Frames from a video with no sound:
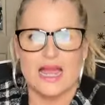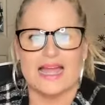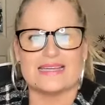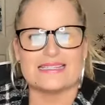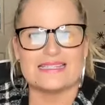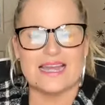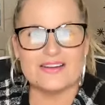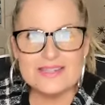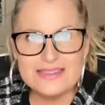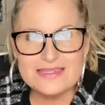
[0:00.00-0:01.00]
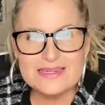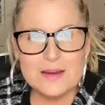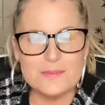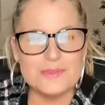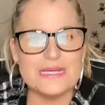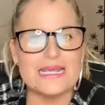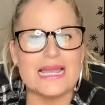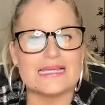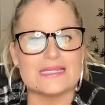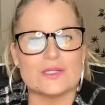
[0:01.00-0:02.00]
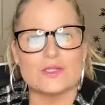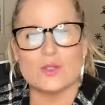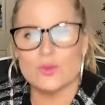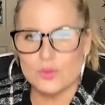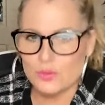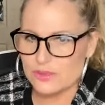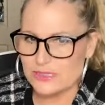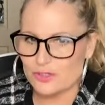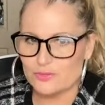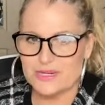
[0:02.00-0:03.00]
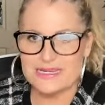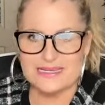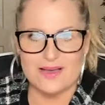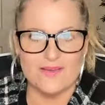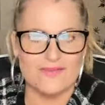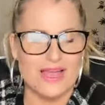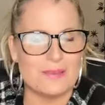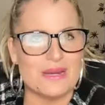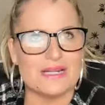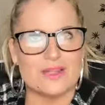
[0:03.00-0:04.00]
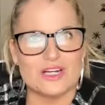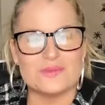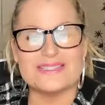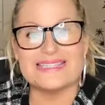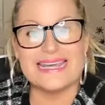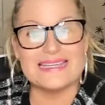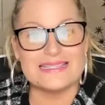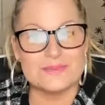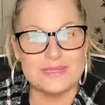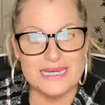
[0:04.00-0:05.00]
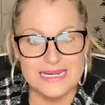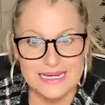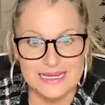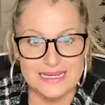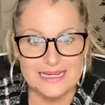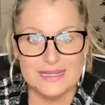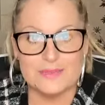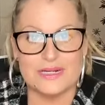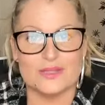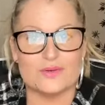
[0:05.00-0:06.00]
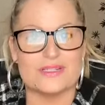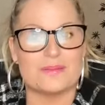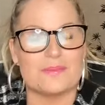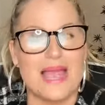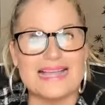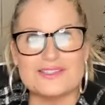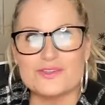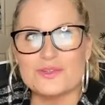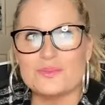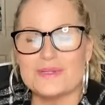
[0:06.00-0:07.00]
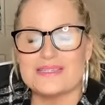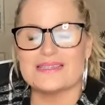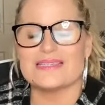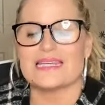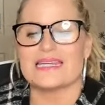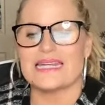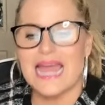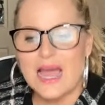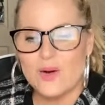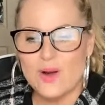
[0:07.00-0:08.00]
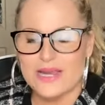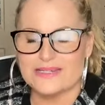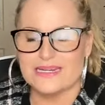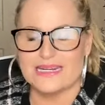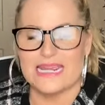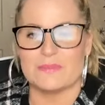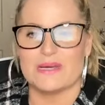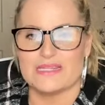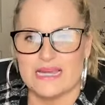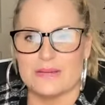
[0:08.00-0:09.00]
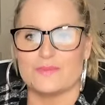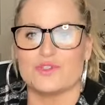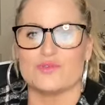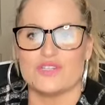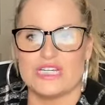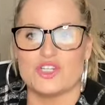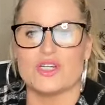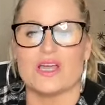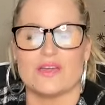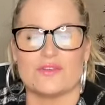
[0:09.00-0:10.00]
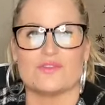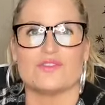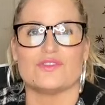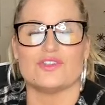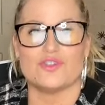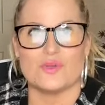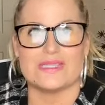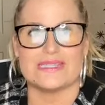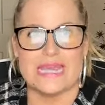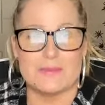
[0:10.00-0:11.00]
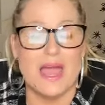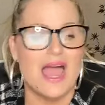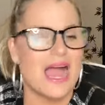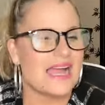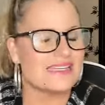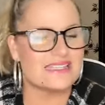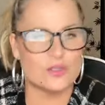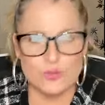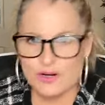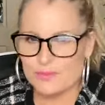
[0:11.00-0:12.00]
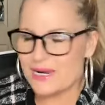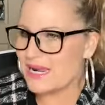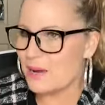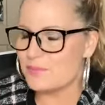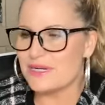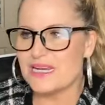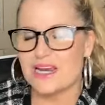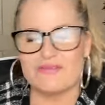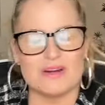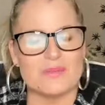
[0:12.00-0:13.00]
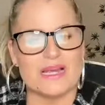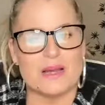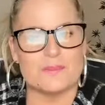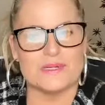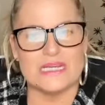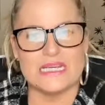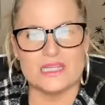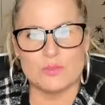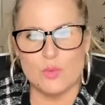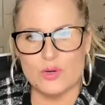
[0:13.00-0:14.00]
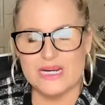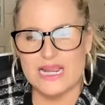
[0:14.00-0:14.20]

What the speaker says: I started this company as a solo cleaner myself. I made a lot of mistakes in the beginning, but I learned to master the business, and now I dedicate my time to teaching others to do the same. I still run my company. I run my company in the morning.